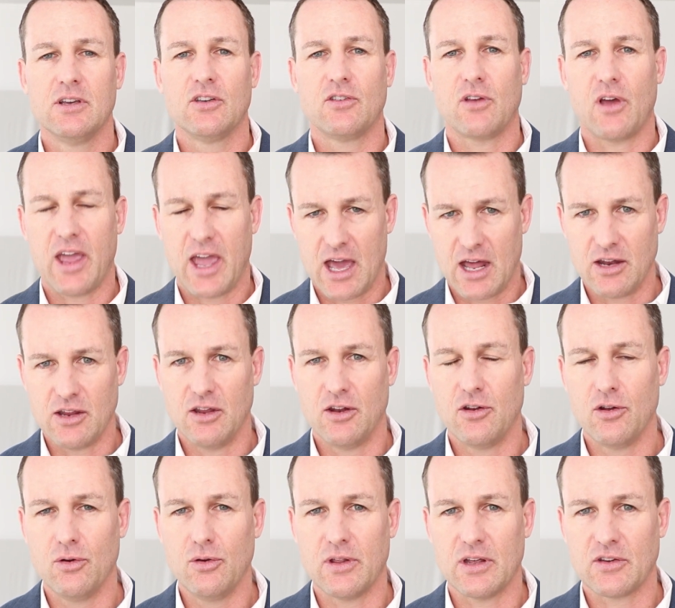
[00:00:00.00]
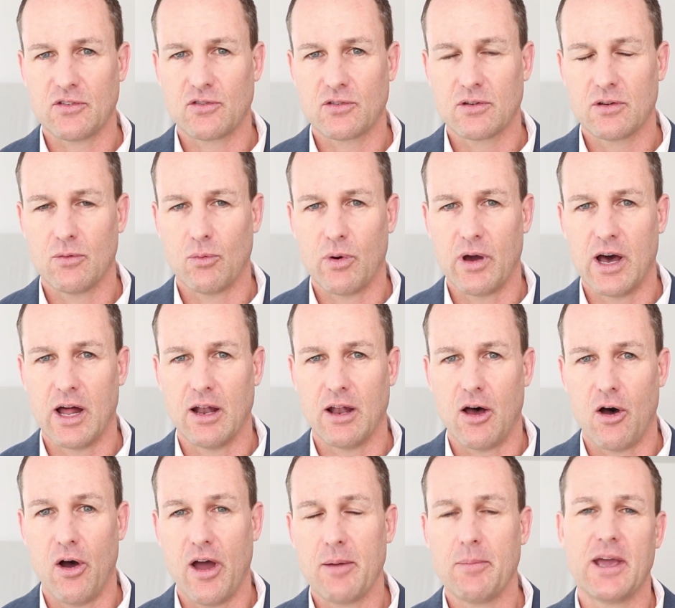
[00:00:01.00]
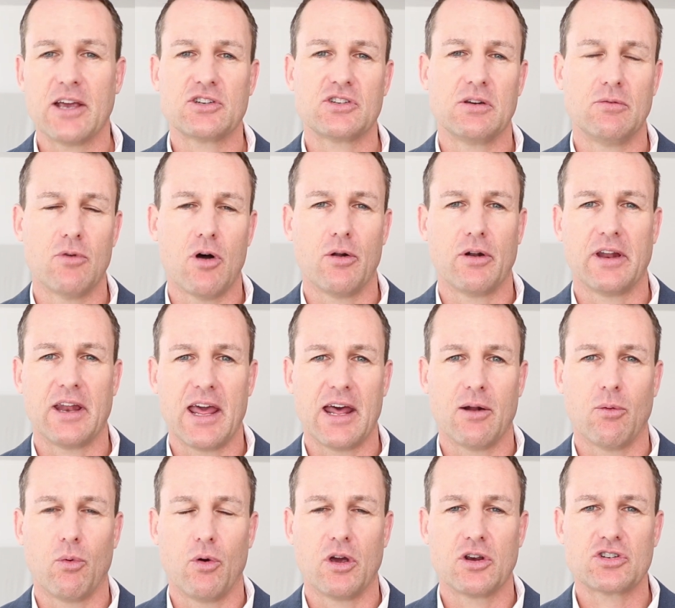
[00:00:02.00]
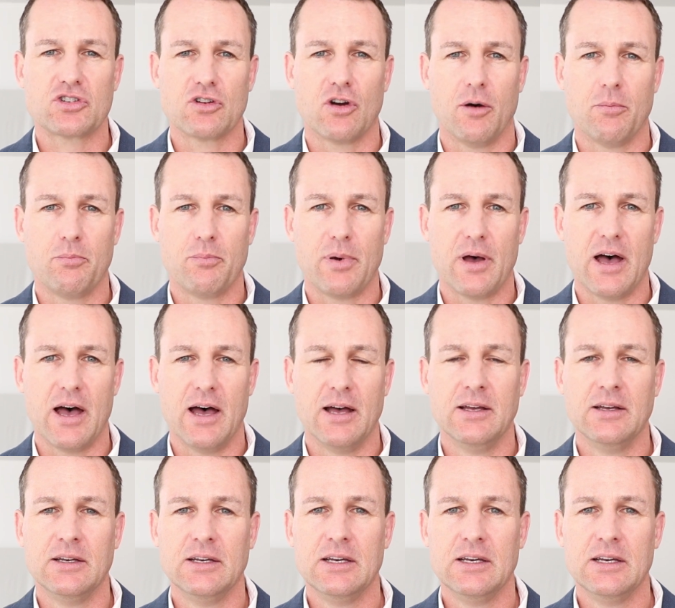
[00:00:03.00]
So how do you do this? Well, I'm actually rolling out a workshop uh,